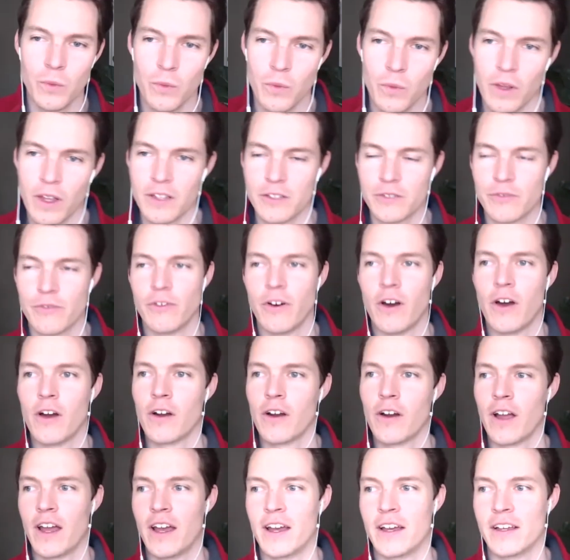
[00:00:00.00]
as far
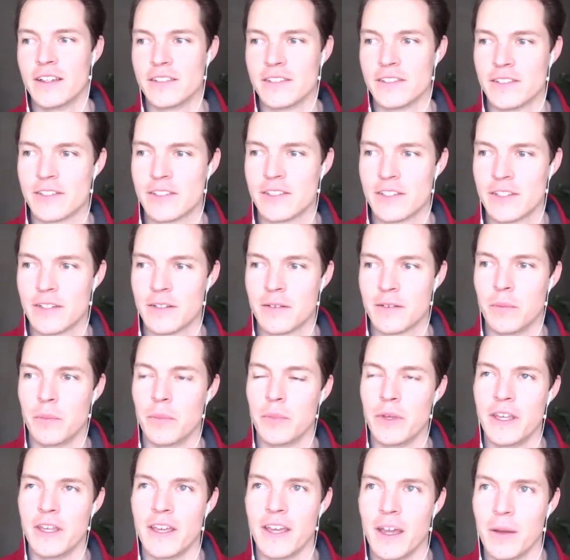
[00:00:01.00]
as
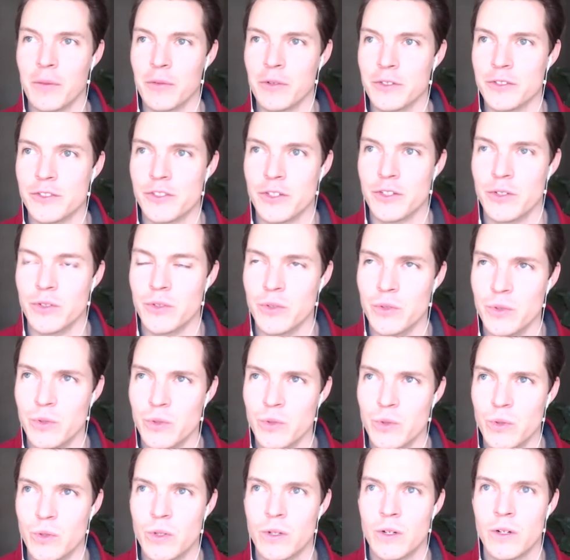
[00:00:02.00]
being able
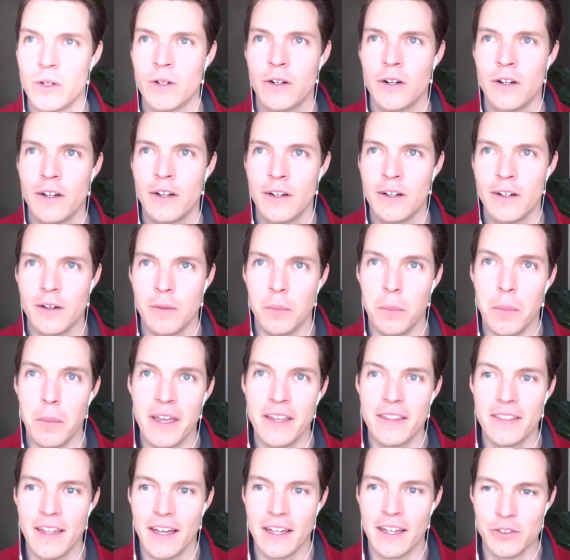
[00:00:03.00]
to
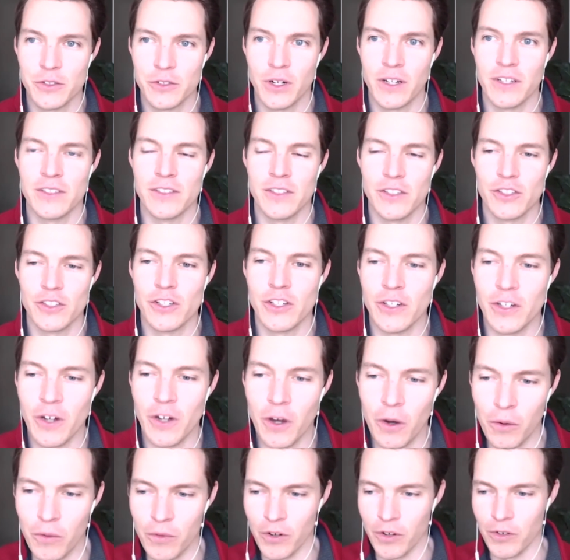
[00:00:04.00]
make that transition
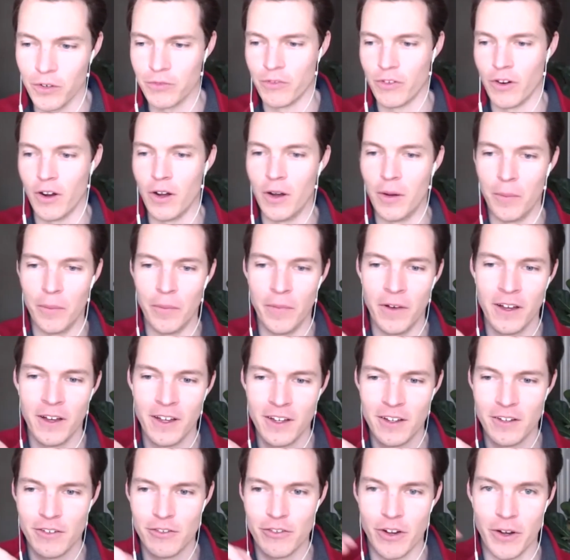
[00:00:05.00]
over from
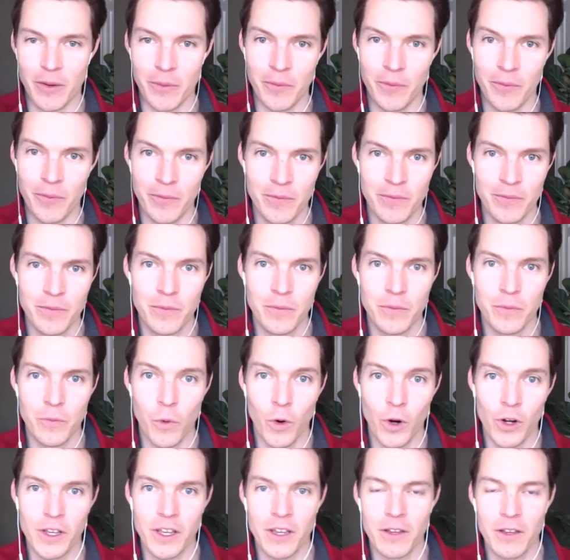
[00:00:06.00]

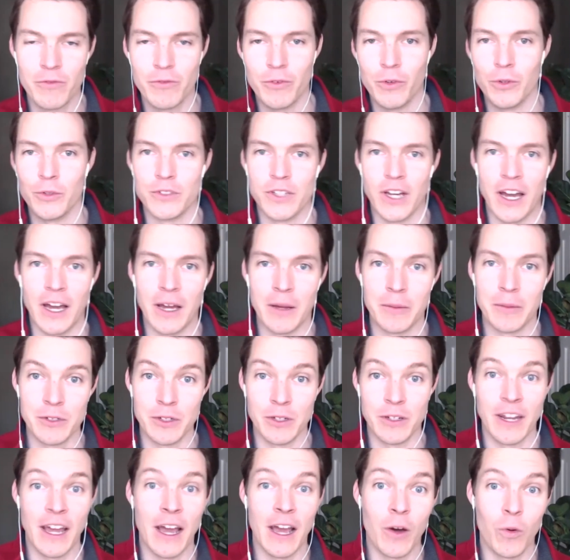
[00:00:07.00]
working full time to
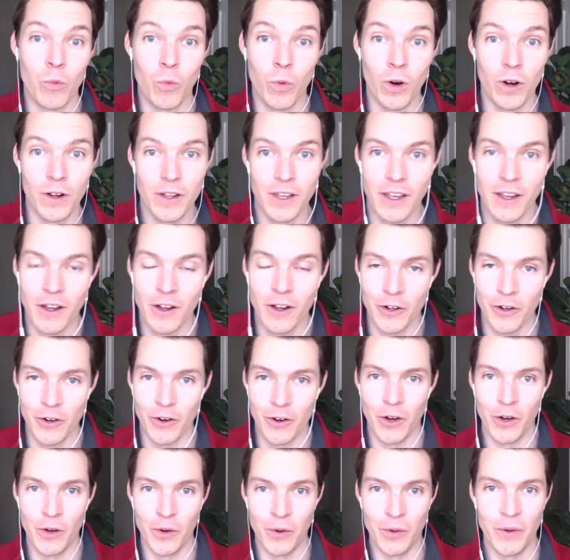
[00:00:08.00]
now working on your
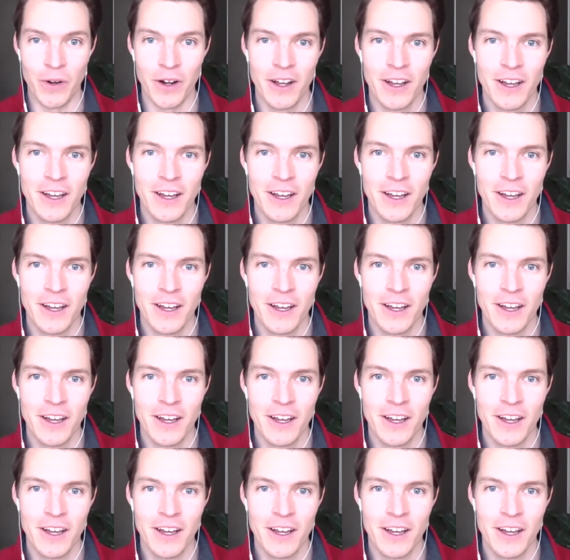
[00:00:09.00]
own,